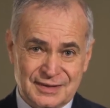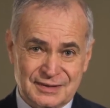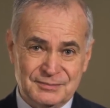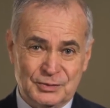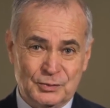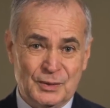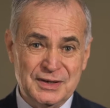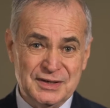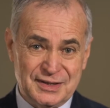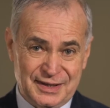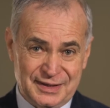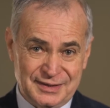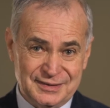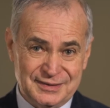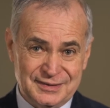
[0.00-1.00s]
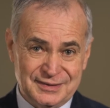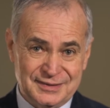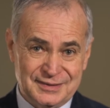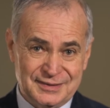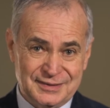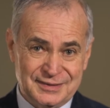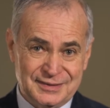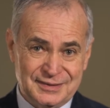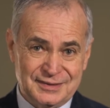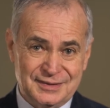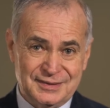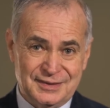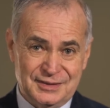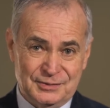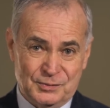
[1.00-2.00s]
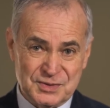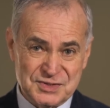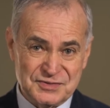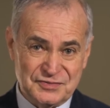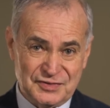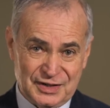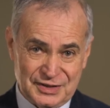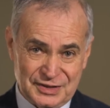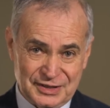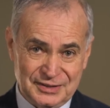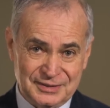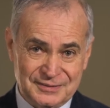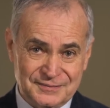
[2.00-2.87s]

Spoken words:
But one day, there was a father